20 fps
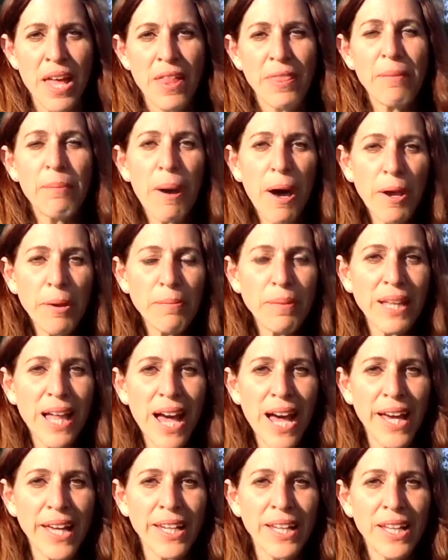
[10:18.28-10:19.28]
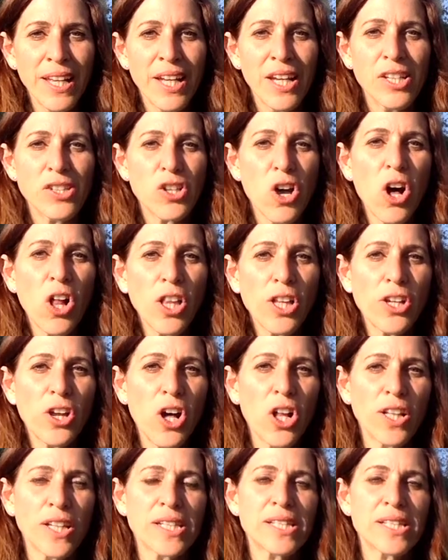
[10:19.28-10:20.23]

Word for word: The bottom line is all in all,